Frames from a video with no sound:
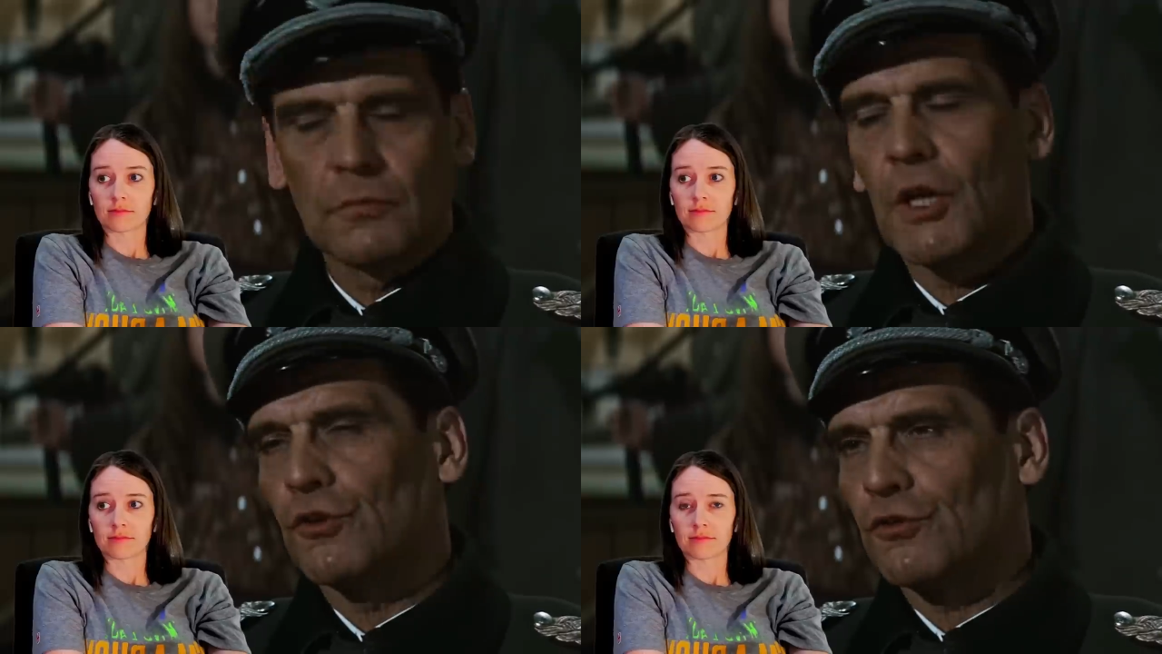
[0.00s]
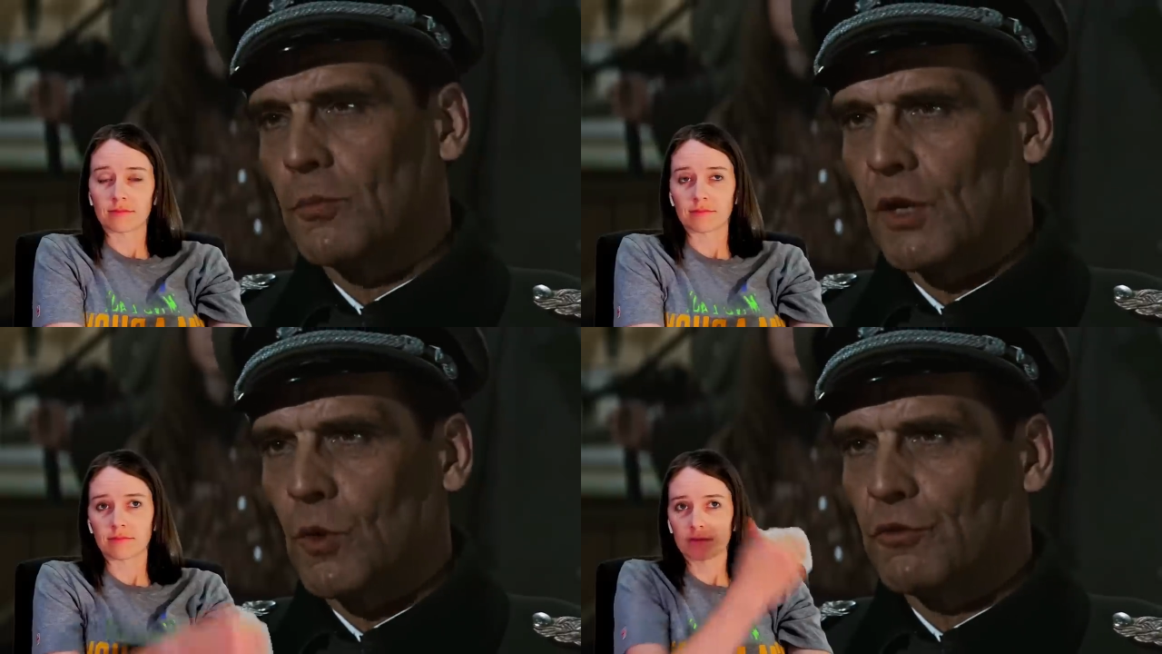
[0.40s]
Speaker 1: take the 3
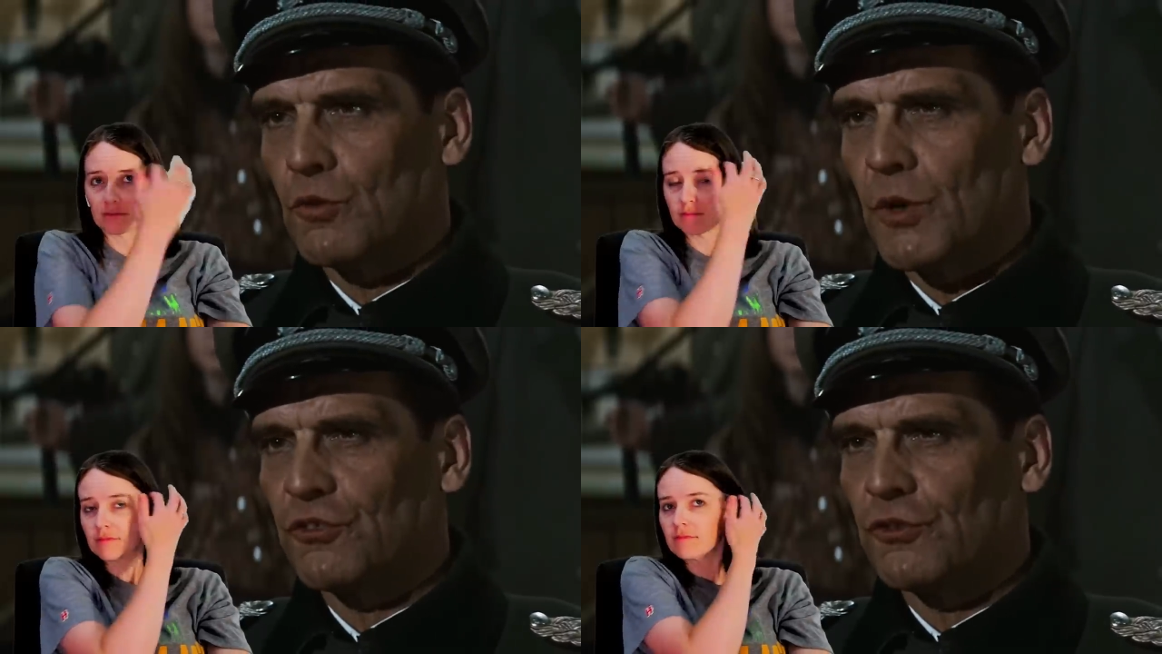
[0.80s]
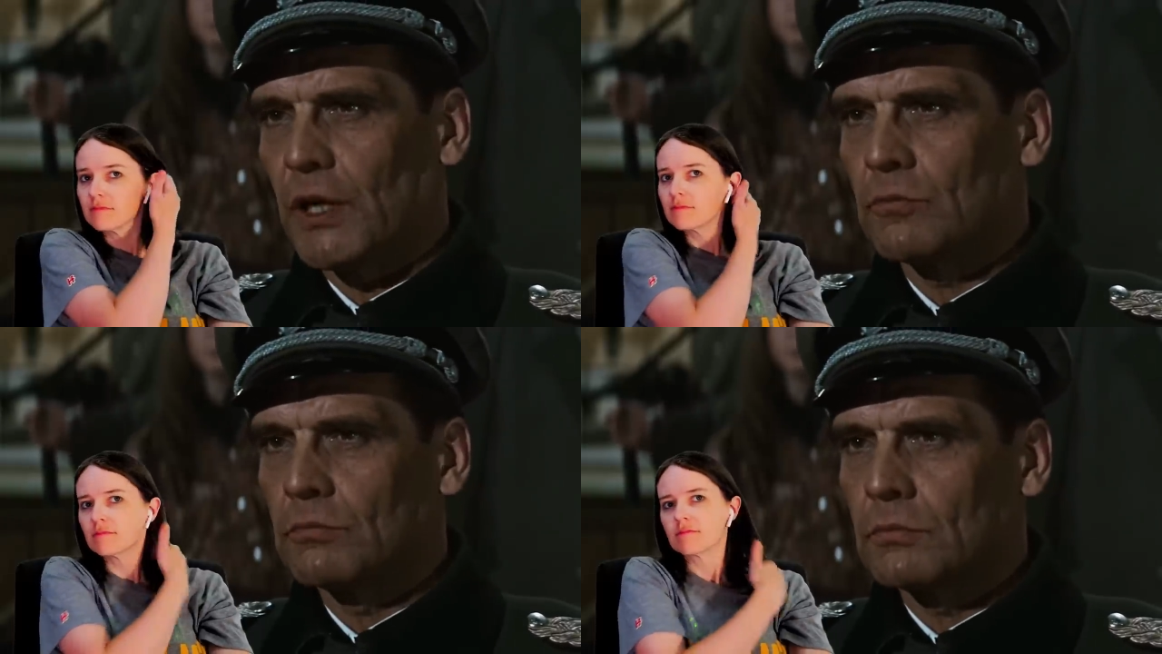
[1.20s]
men away for
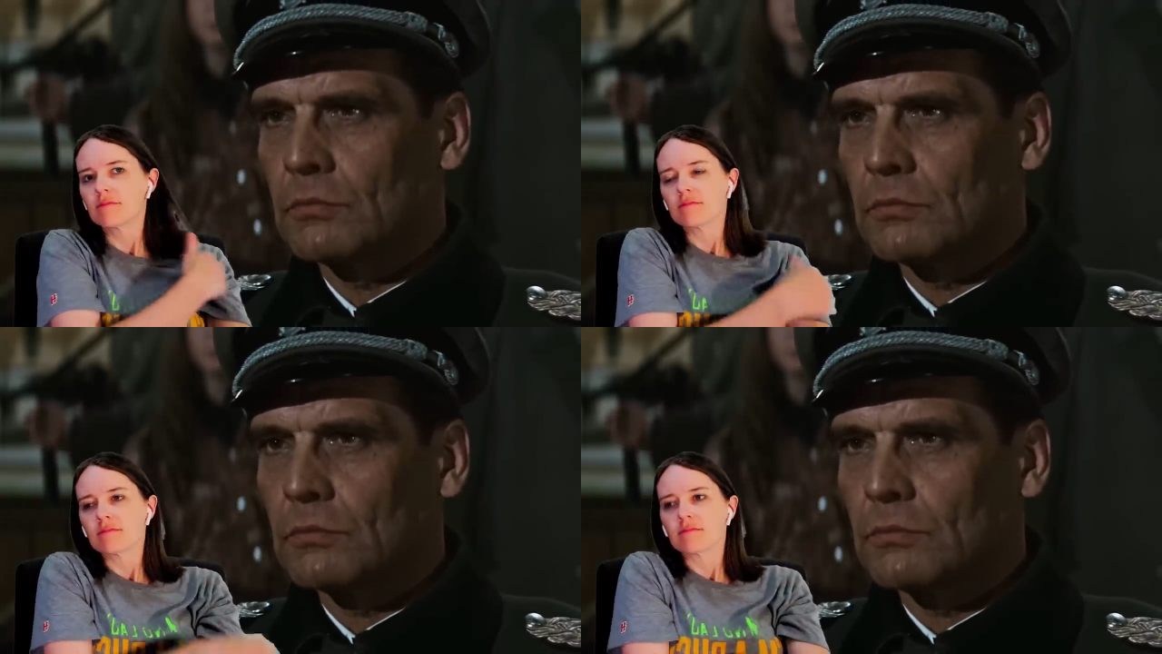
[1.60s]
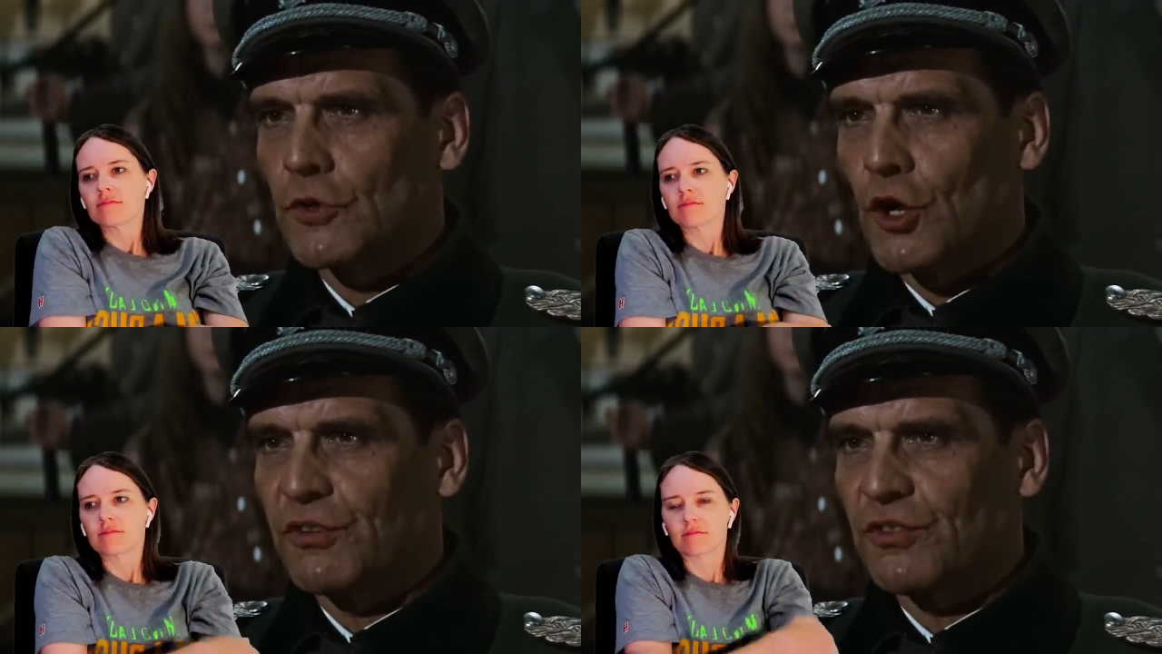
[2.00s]
questioning.
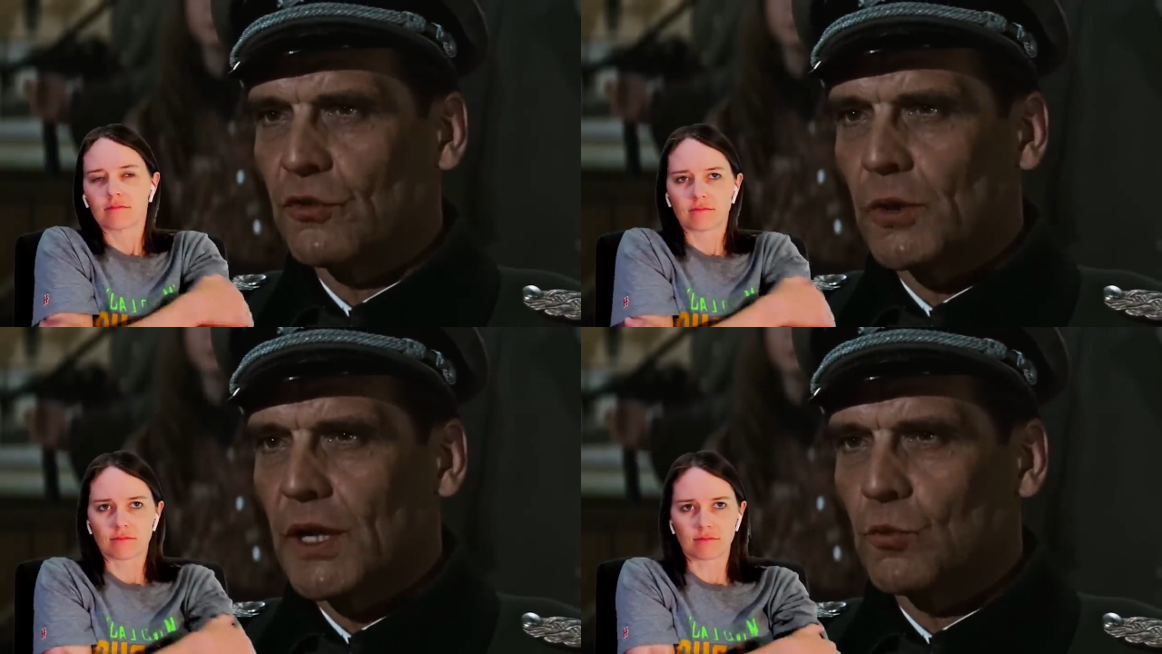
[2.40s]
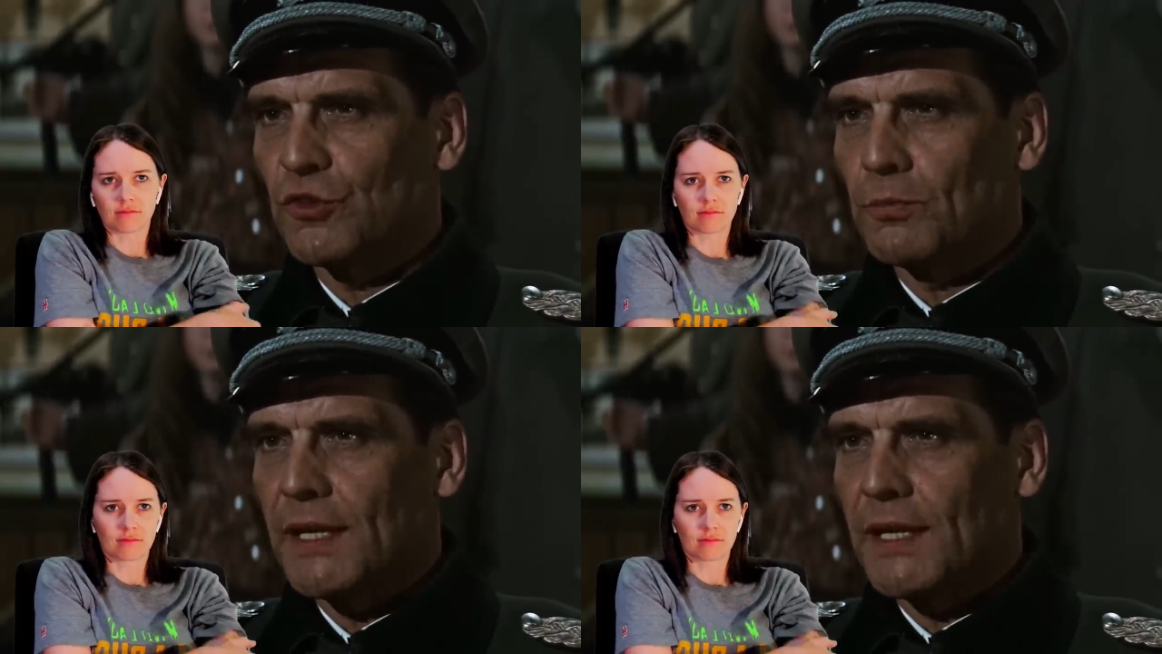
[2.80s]
The officers will come with